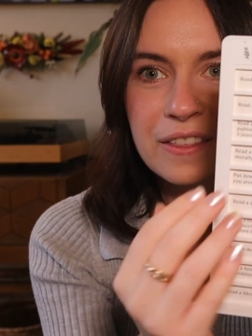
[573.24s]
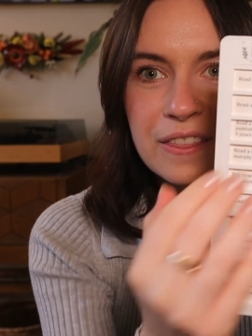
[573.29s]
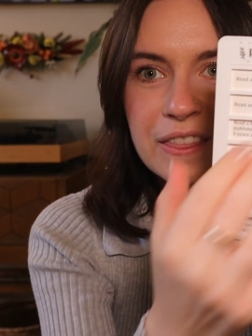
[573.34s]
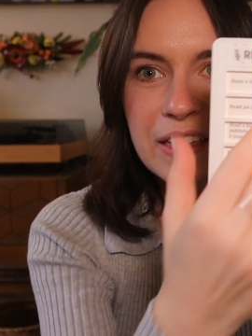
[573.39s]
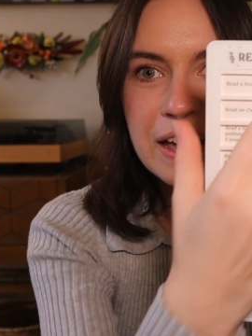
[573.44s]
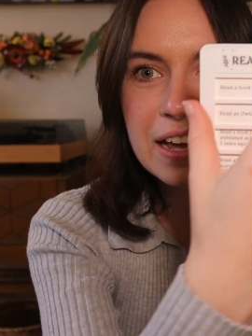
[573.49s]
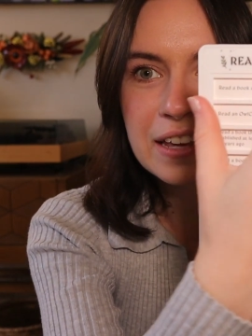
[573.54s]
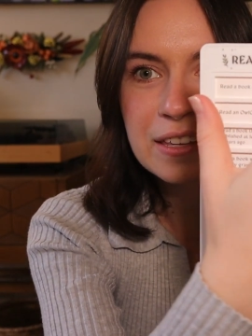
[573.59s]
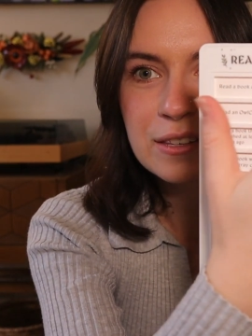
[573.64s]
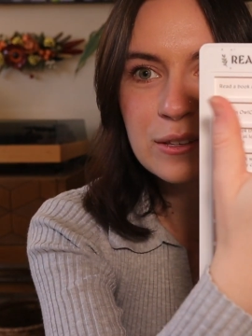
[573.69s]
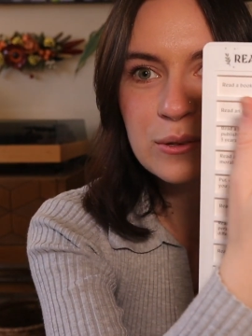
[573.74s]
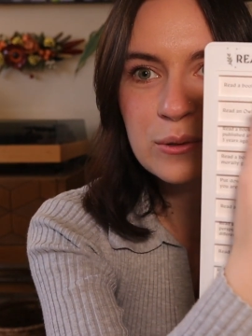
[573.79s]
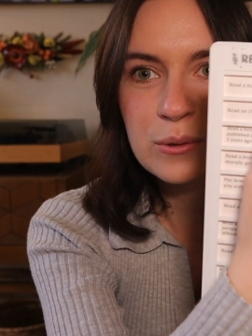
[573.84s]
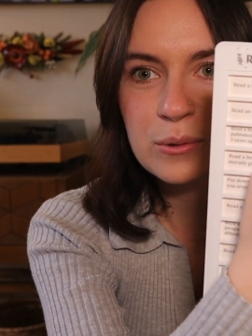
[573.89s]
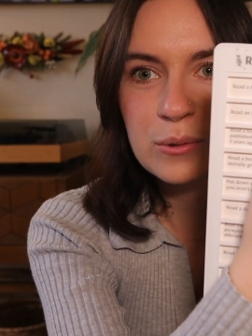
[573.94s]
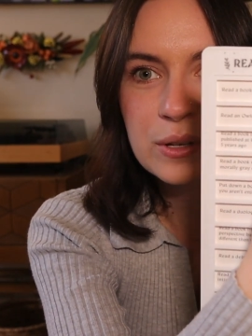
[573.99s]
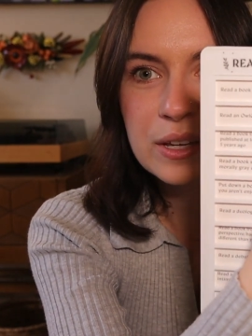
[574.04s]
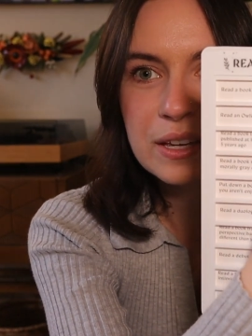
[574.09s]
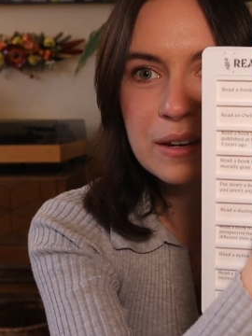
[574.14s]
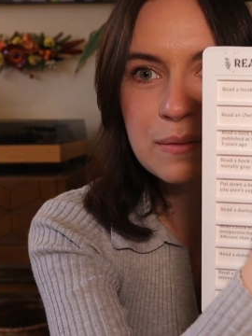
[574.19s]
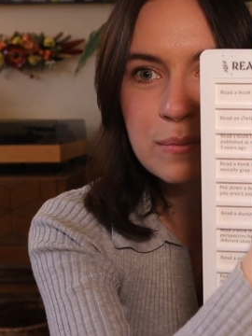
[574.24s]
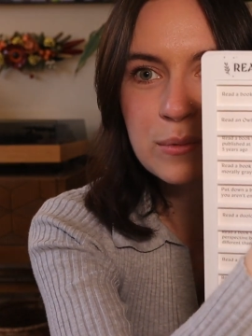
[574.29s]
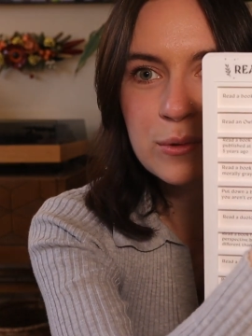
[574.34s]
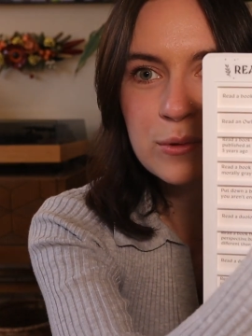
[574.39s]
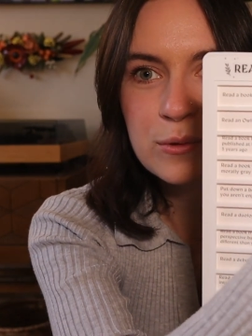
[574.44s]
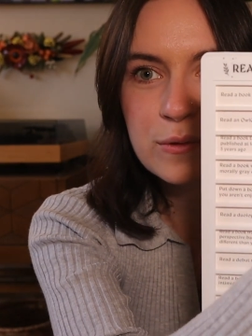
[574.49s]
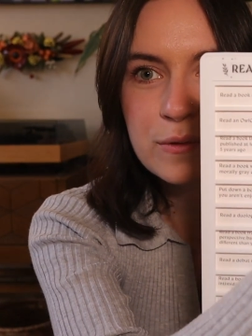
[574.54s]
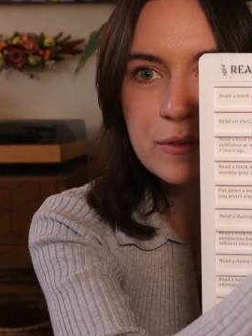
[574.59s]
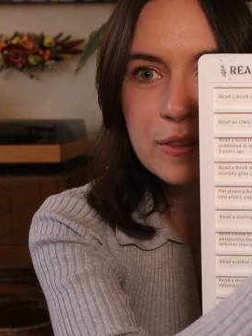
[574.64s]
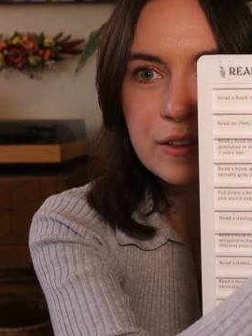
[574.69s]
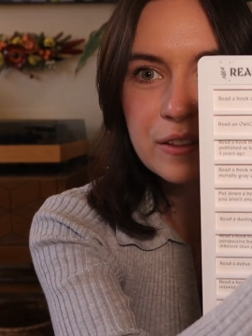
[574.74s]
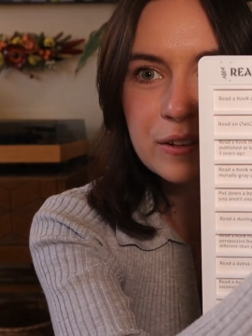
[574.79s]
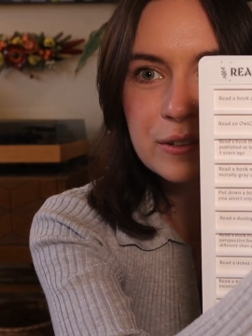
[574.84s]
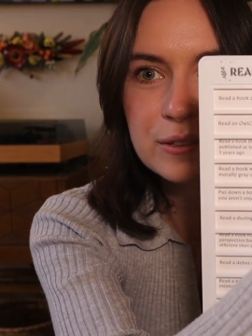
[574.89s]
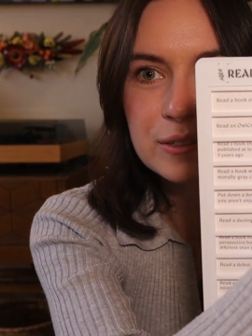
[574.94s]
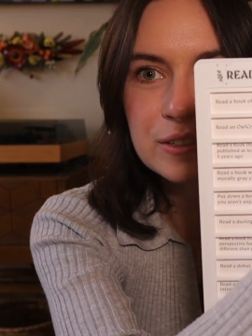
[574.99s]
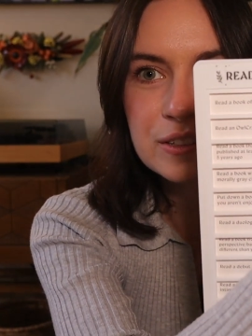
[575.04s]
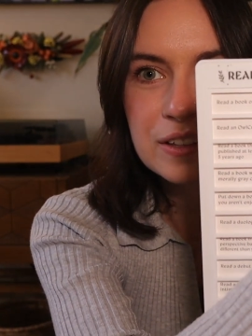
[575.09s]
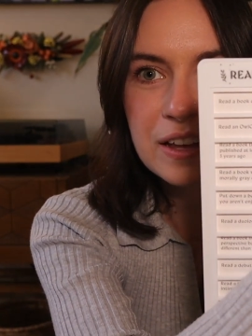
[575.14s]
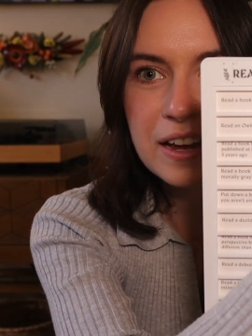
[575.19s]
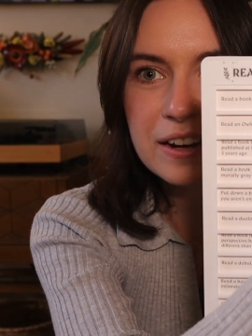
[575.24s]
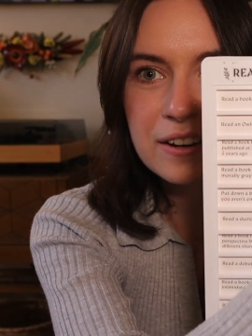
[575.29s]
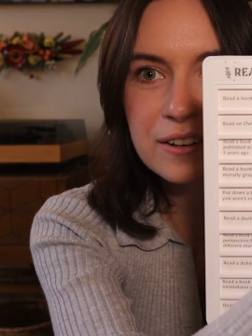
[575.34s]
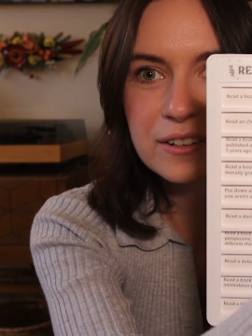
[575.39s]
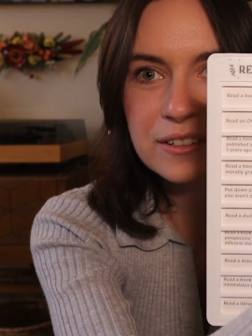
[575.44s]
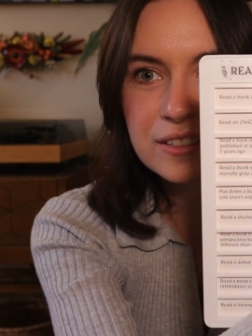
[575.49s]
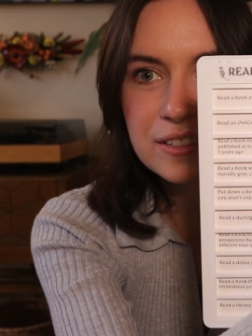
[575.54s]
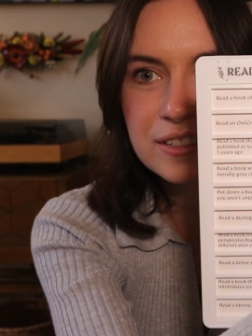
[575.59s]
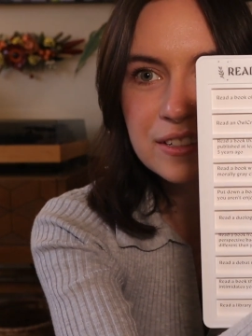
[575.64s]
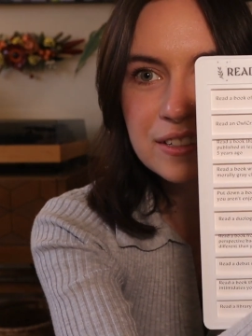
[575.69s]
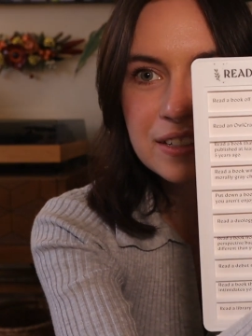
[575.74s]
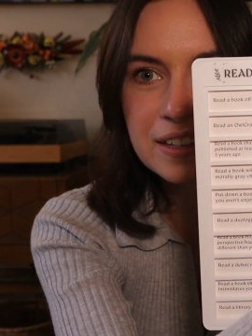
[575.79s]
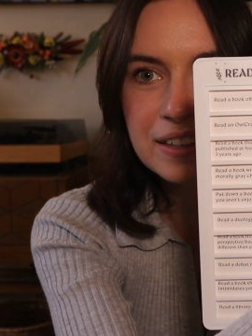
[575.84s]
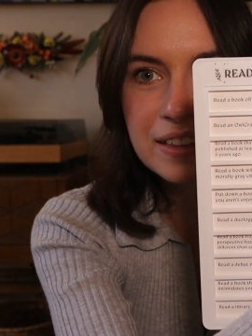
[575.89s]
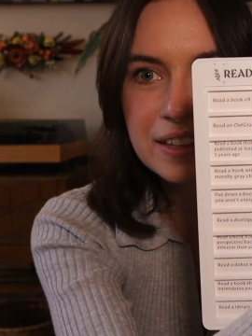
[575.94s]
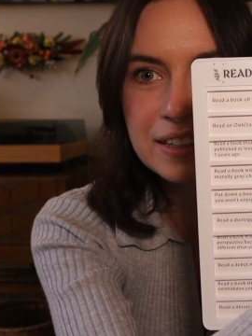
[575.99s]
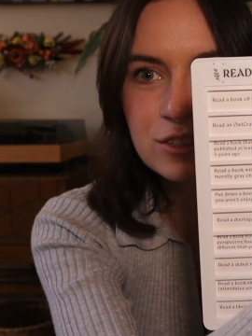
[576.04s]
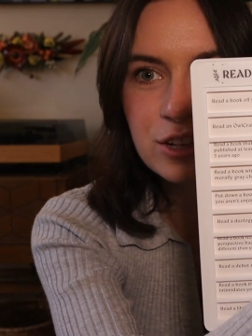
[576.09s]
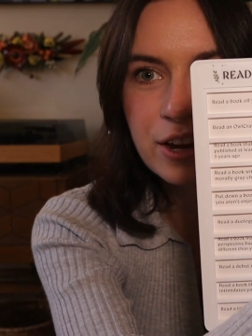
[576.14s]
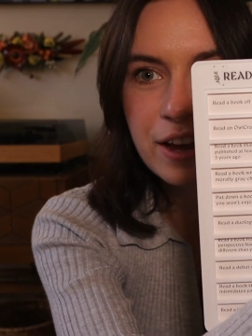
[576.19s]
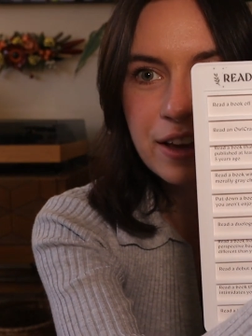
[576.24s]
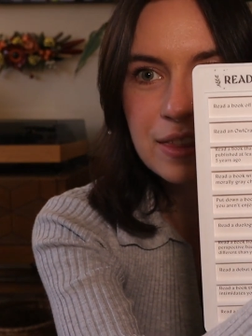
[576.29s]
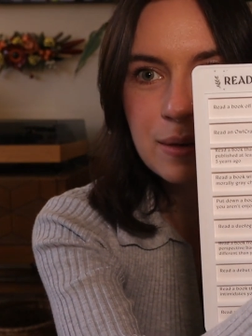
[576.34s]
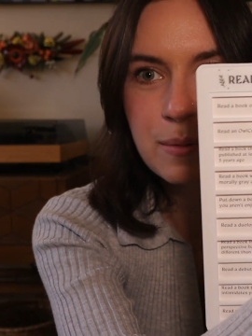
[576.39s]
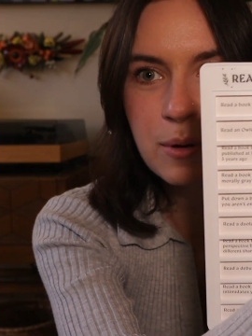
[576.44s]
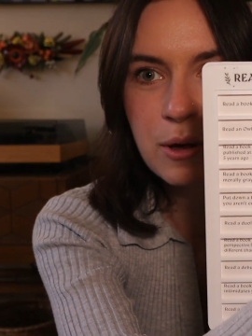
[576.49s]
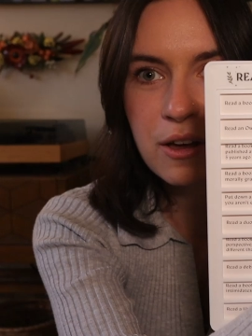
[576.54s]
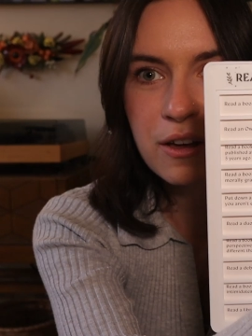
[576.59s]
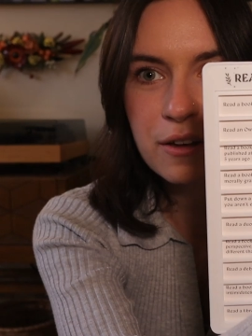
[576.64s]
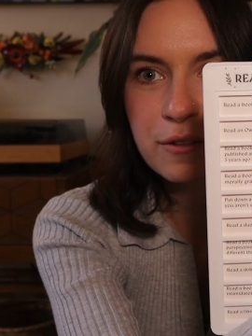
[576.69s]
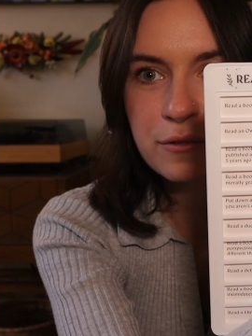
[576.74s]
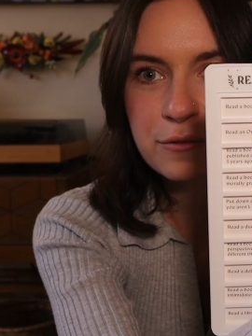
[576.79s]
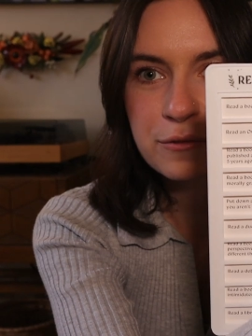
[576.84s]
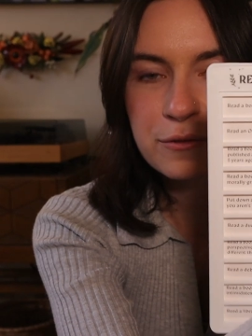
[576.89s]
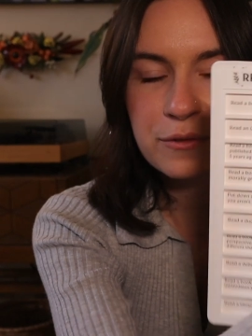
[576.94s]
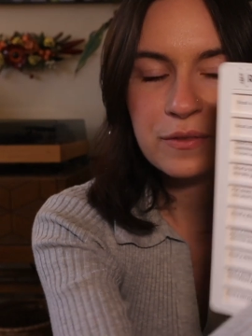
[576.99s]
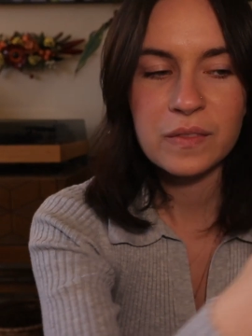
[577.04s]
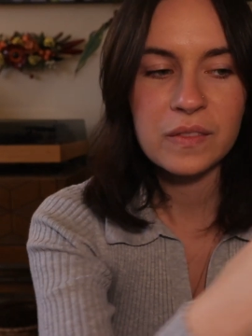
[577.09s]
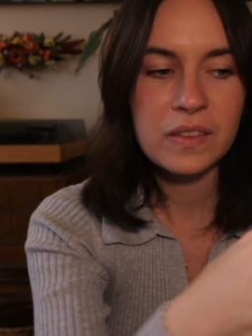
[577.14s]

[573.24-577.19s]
that you can move the little sliders to say like check them off.